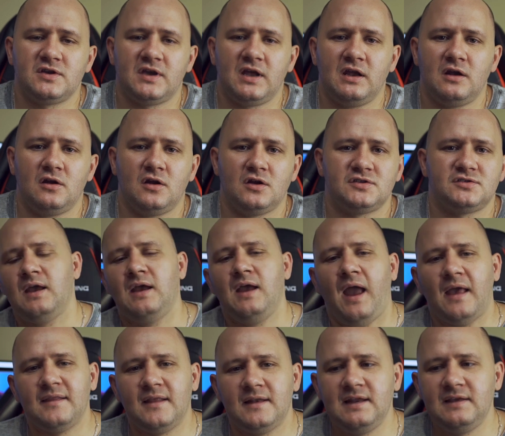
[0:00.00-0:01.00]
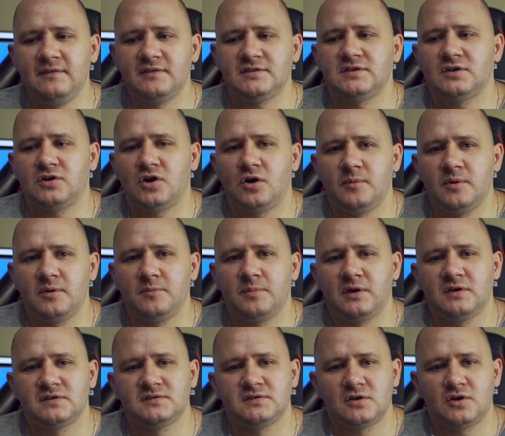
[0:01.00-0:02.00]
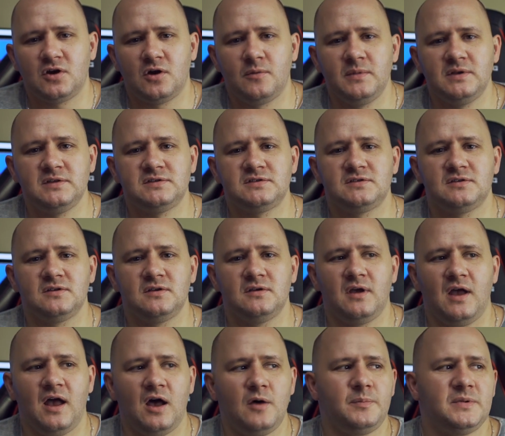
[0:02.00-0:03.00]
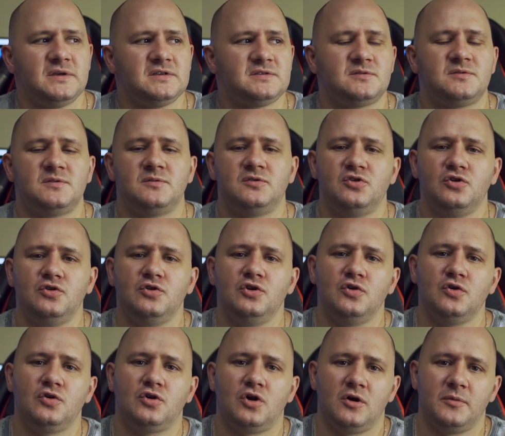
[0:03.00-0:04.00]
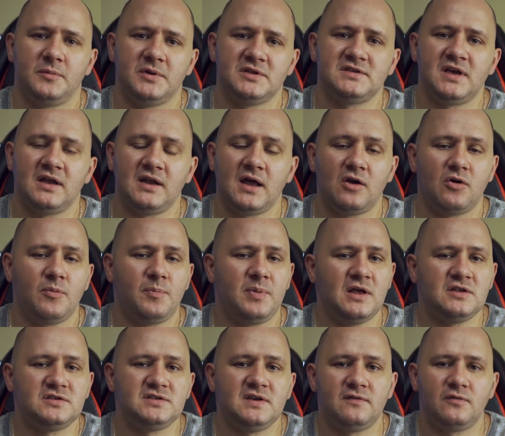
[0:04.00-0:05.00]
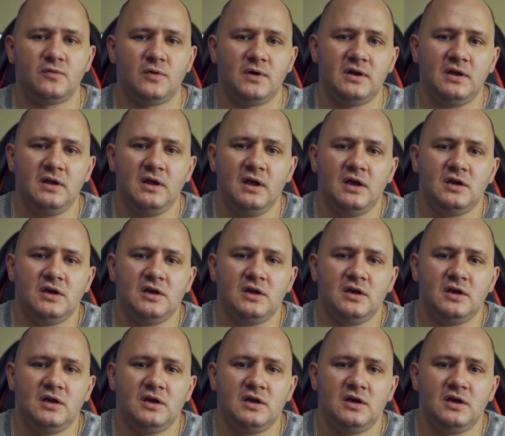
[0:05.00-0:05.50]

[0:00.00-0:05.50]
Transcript: are getting lost. And then leave us a comment, because the comments help us do new comments. And I reply to everyone.